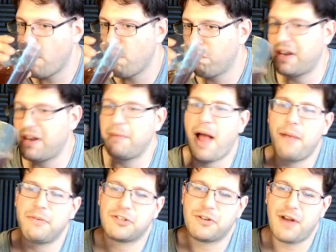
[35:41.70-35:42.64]
But anyway,
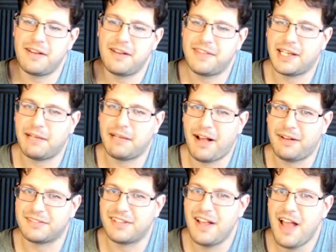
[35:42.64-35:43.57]
I was trying to think
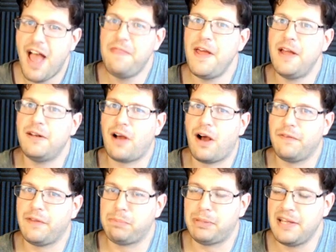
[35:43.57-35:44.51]
about, and then on
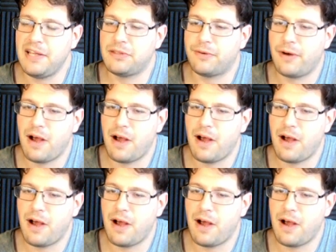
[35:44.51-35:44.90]
the playthrough,